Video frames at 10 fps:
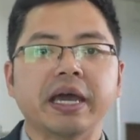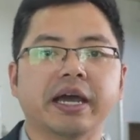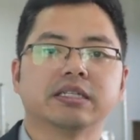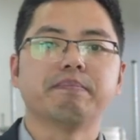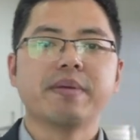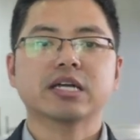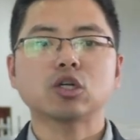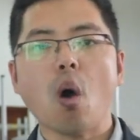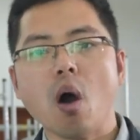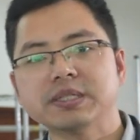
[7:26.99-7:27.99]
and
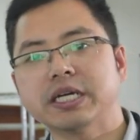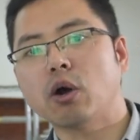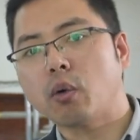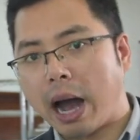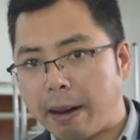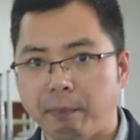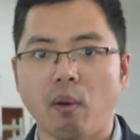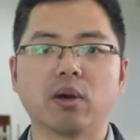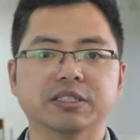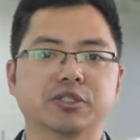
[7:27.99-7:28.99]
metal optical
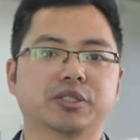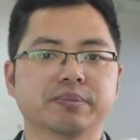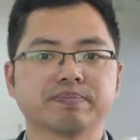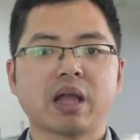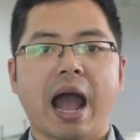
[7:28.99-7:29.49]
components.